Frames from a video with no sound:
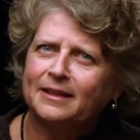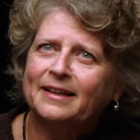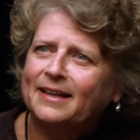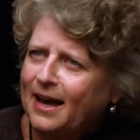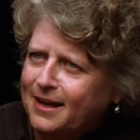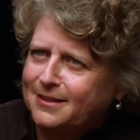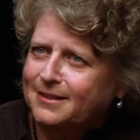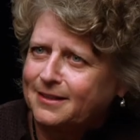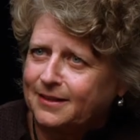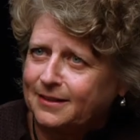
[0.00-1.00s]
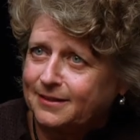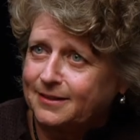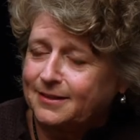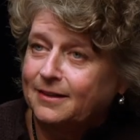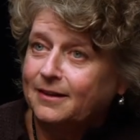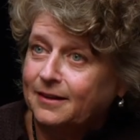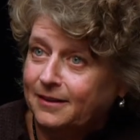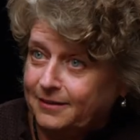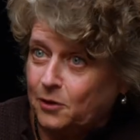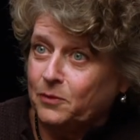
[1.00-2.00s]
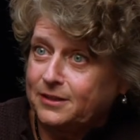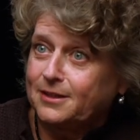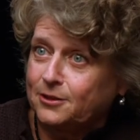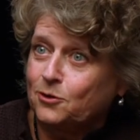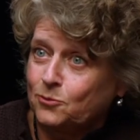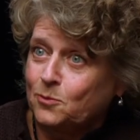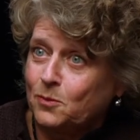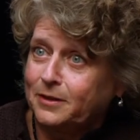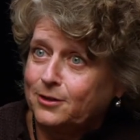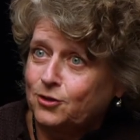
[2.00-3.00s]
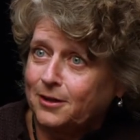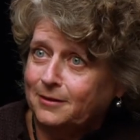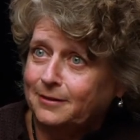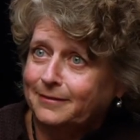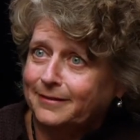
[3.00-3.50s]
constant is that we sit in a room with each other.